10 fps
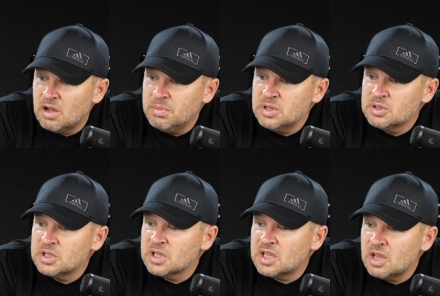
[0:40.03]
I will be
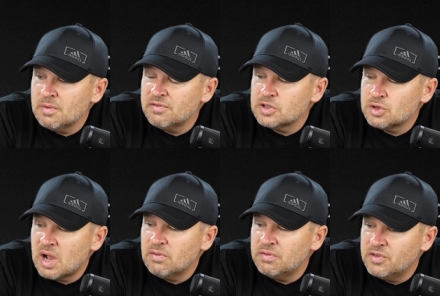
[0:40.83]
using the camera for
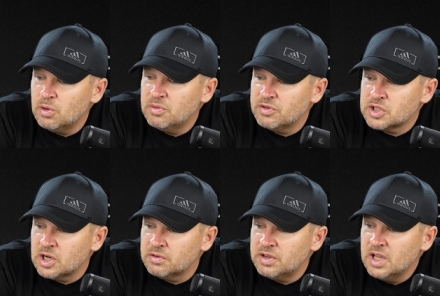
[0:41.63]
travel, film, and
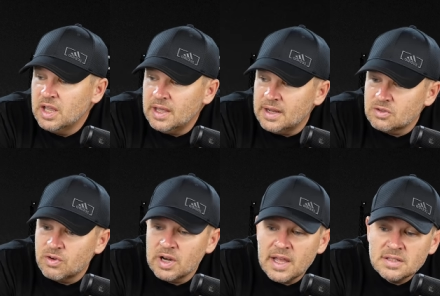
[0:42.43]
photography, and as
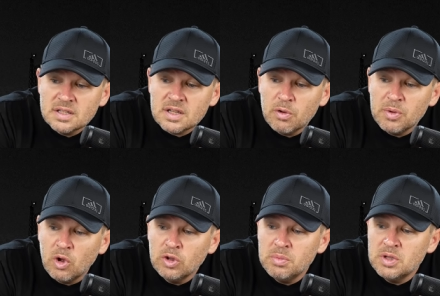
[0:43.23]
for lenses, I will
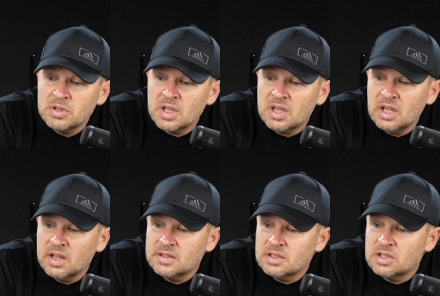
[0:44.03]
only be using a kit
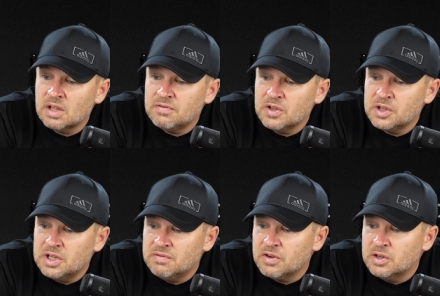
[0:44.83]
lens until I feel the
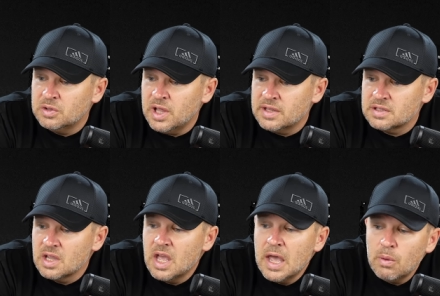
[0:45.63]
need for a new lens,
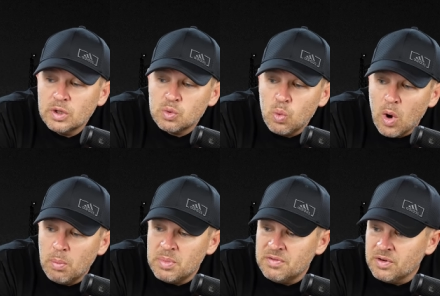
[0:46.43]
which
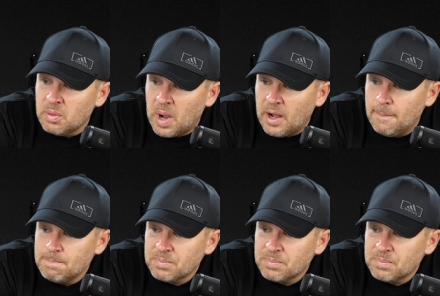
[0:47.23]
won't be for a while.